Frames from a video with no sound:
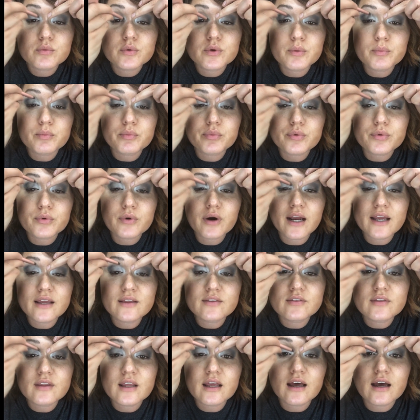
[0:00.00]
will
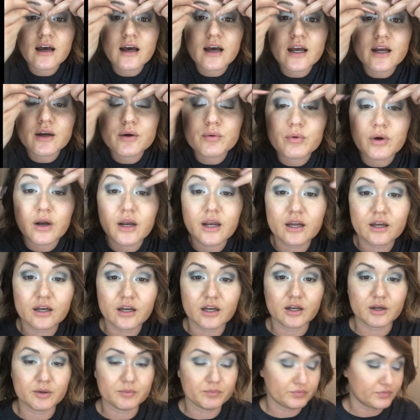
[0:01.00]
brighten that eye right
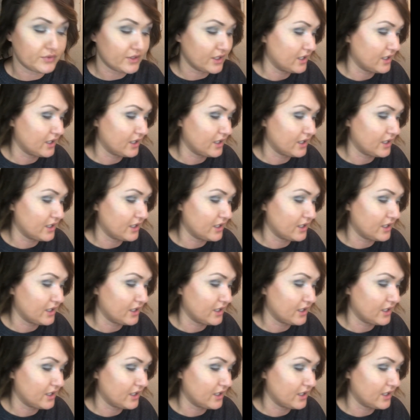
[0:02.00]
up.